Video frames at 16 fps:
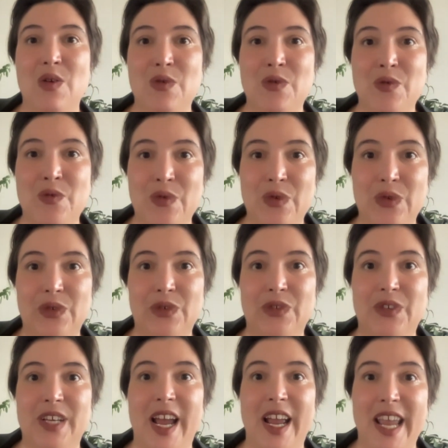
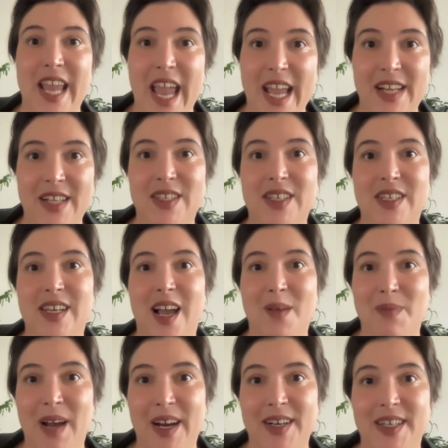ruled against
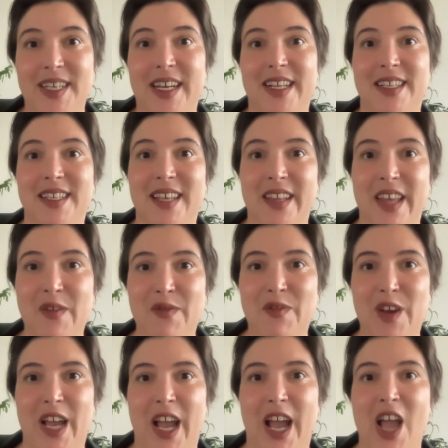apartheid South
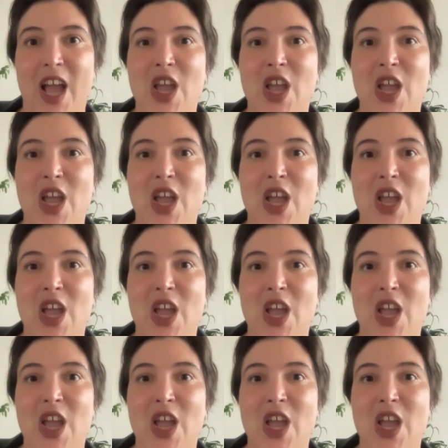Africa.